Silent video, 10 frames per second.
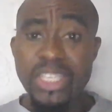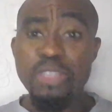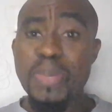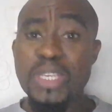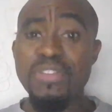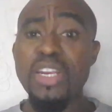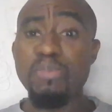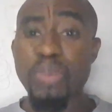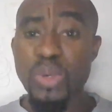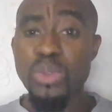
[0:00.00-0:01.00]
is
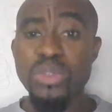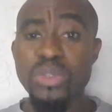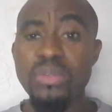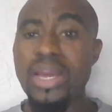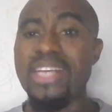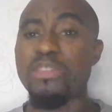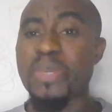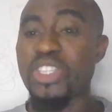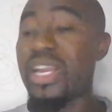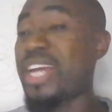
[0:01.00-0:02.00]
specifically built and
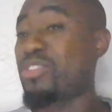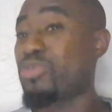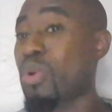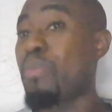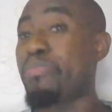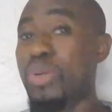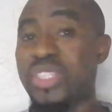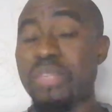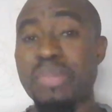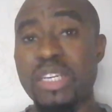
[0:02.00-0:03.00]
specialized for
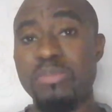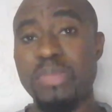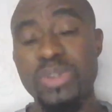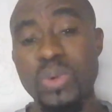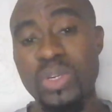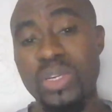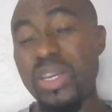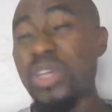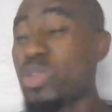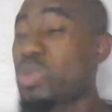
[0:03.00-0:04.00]
project management only.
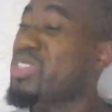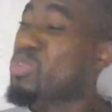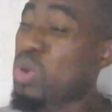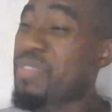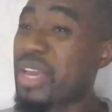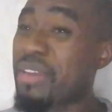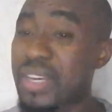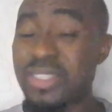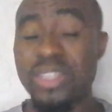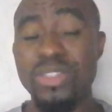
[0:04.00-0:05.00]
So this is one of the
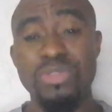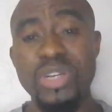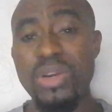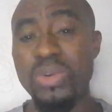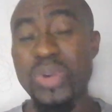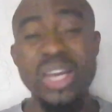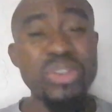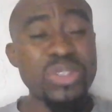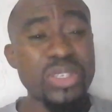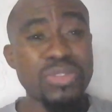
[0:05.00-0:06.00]
advantage of Trello. You
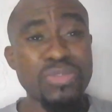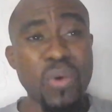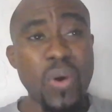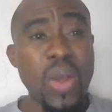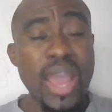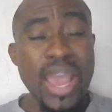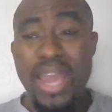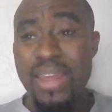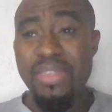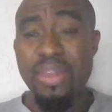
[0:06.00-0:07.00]
can use it for
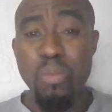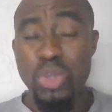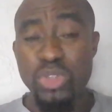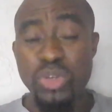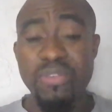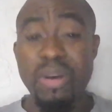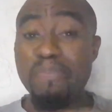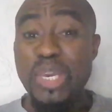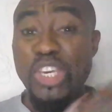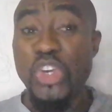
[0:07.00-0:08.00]
anything whatsoever
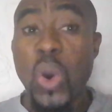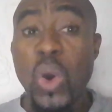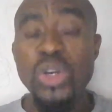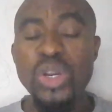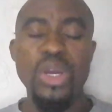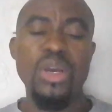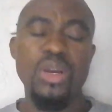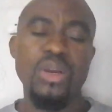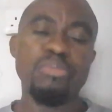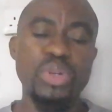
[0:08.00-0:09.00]
beyond
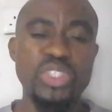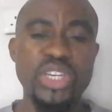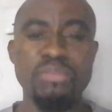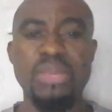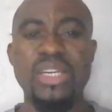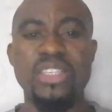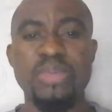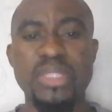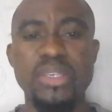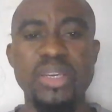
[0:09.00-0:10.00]
project
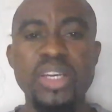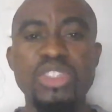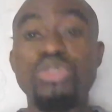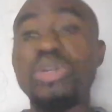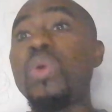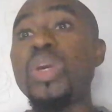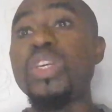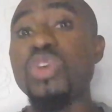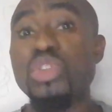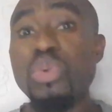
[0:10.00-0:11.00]
management. Trello
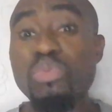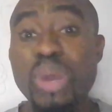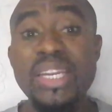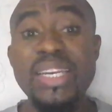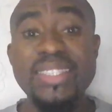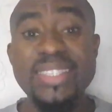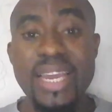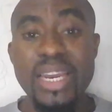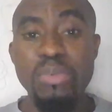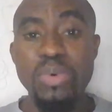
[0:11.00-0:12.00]
is also readily
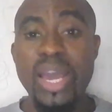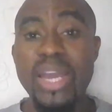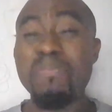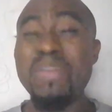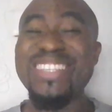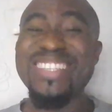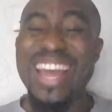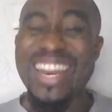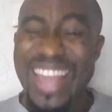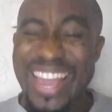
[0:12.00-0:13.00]
scalable and it makes it
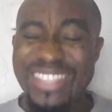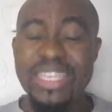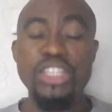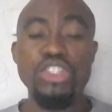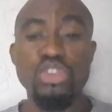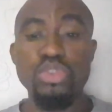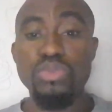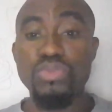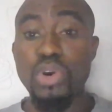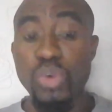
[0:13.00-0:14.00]
an excellent
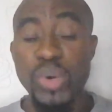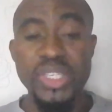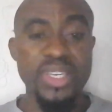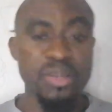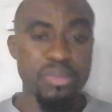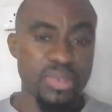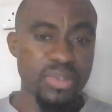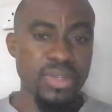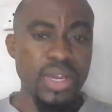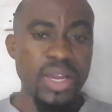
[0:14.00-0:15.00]
tool for growing teams.